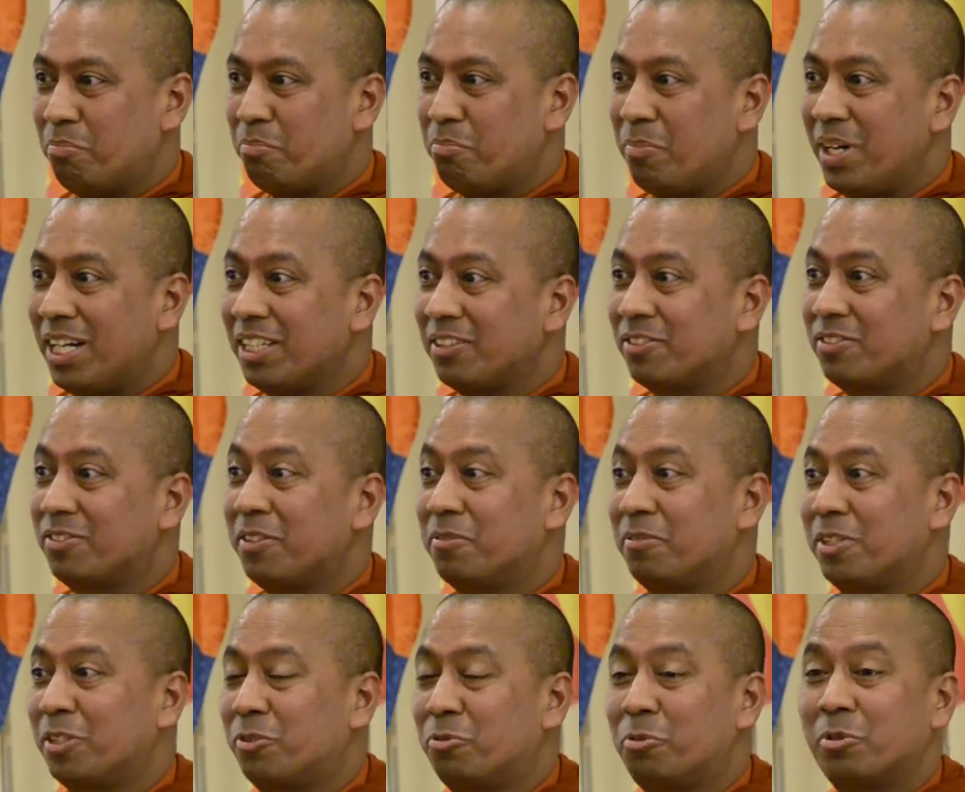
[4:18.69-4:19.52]
monks of
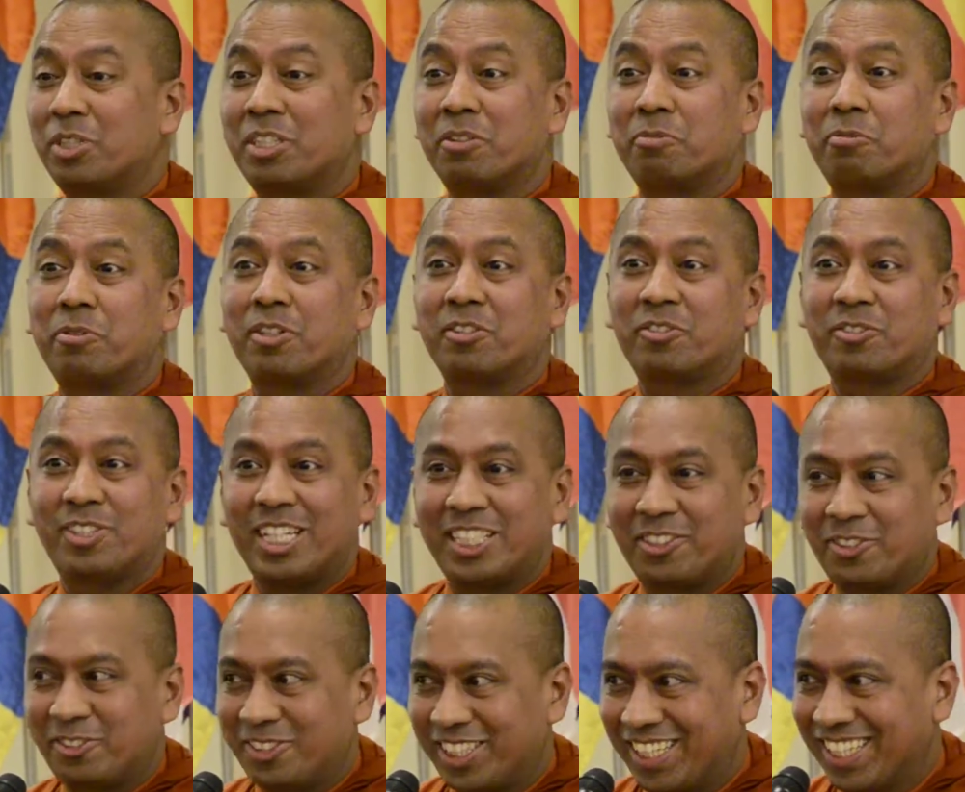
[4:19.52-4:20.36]
the 21st
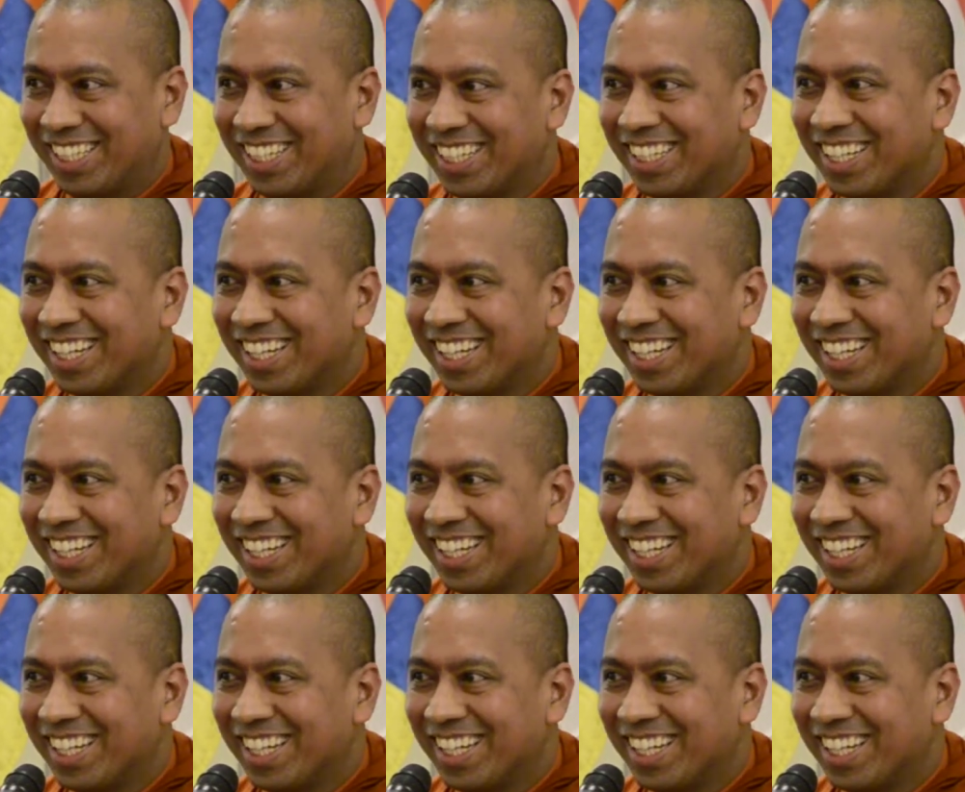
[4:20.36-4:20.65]
century.